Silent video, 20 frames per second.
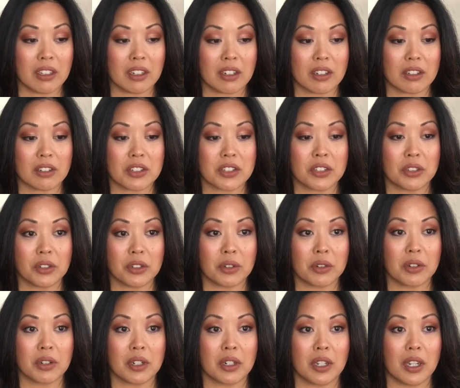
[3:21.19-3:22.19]
There are
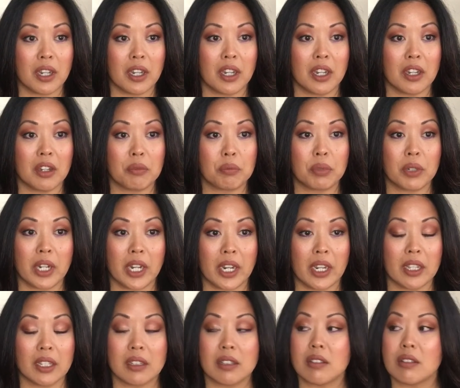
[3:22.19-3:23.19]
certain uh,
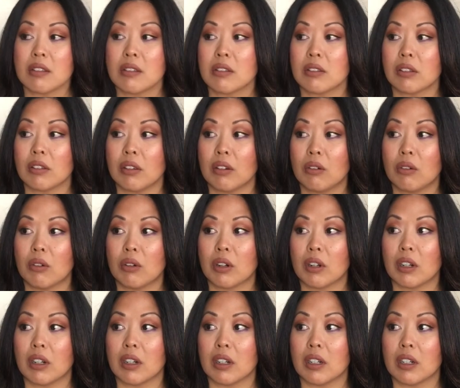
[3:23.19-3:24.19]
brands
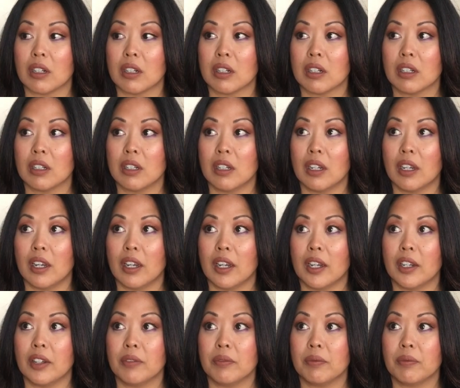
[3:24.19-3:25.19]
or
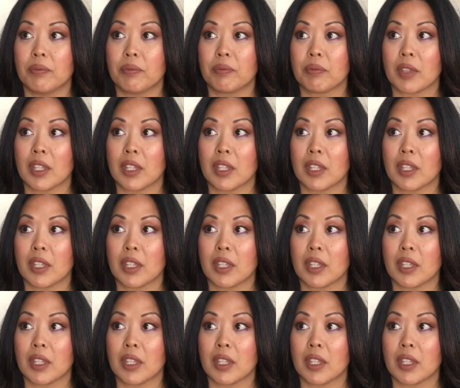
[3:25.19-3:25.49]
um,